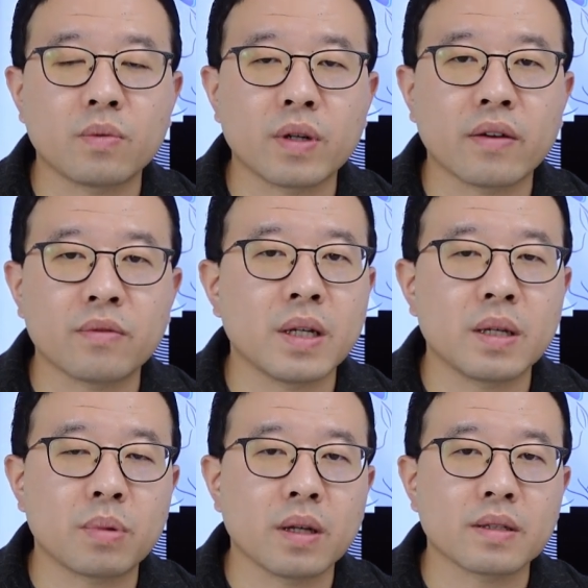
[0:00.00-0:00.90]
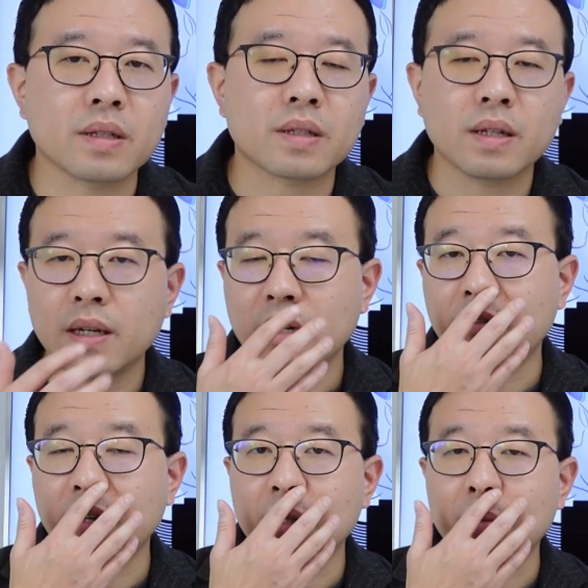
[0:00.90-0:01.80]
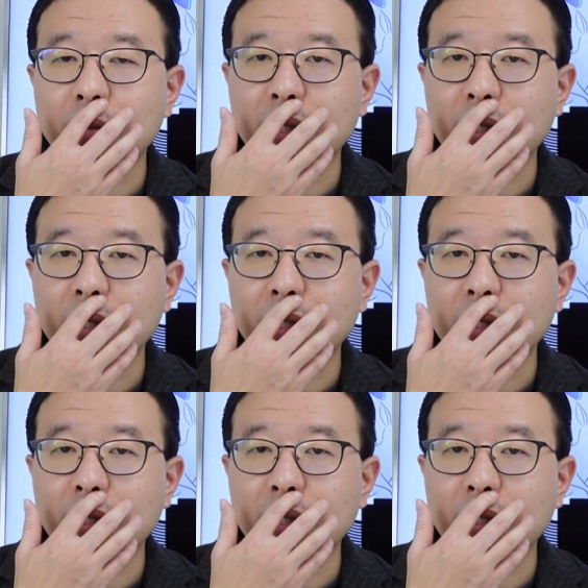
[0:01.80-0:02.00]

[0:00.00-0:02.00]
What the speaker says: we have many places available.